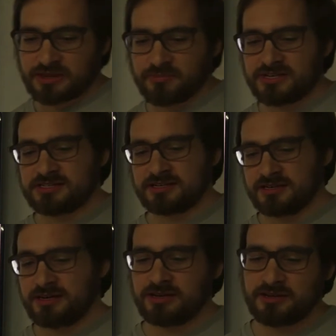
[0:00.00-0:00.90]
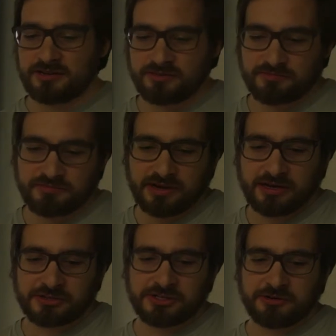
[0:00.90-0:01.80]
Basically,
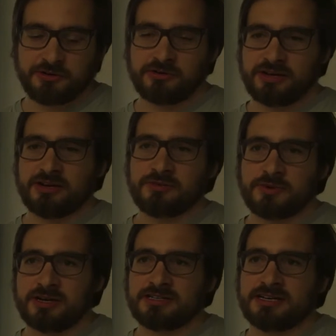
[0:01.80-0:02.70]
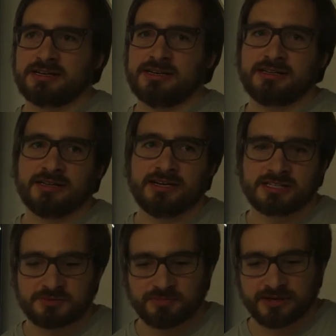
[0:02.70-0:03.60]
I'll show you later what exactly it
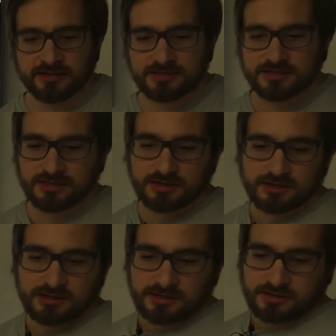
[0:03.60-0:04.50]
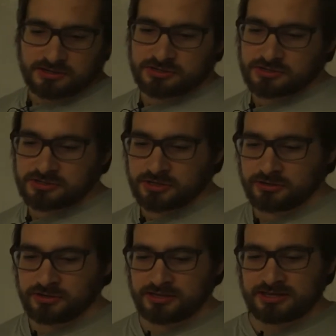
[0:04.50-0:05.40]
does, but just to show
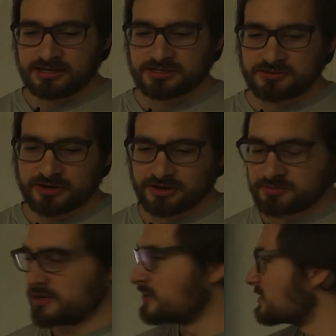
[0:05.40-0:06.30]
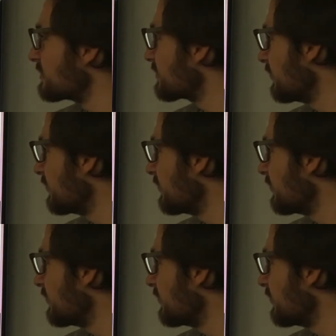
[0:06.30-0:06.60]
you, it takes two arguments.